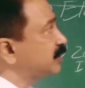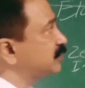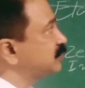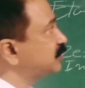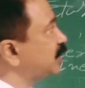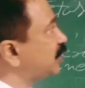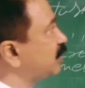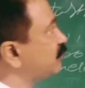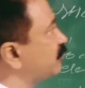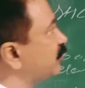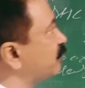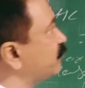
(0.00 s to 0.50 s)

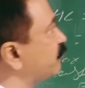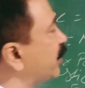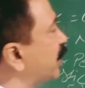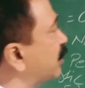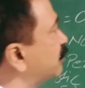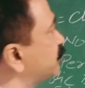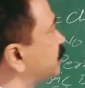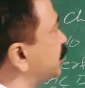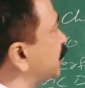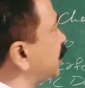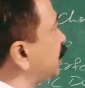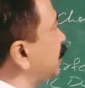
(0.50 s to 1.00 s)
Third one we
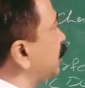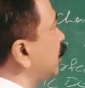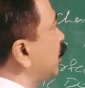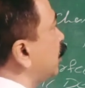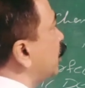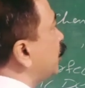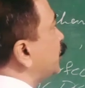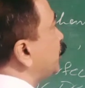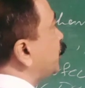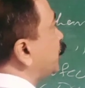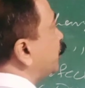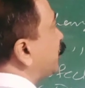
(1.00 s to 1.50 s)
have seen
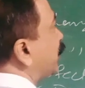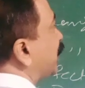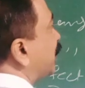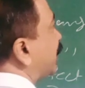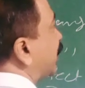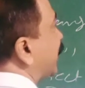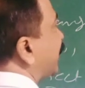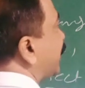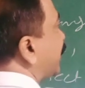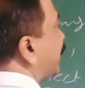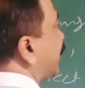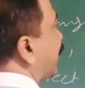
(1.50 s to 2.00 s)

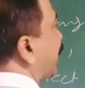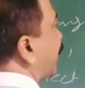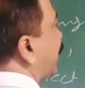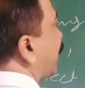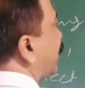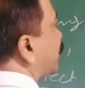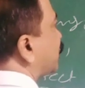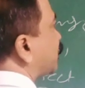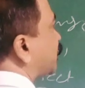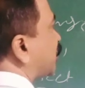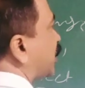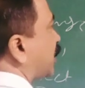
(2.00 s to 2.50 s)
unitary
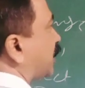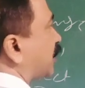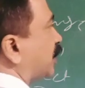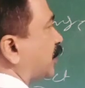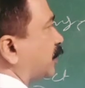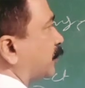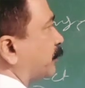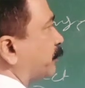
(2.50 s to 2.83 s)
elastic,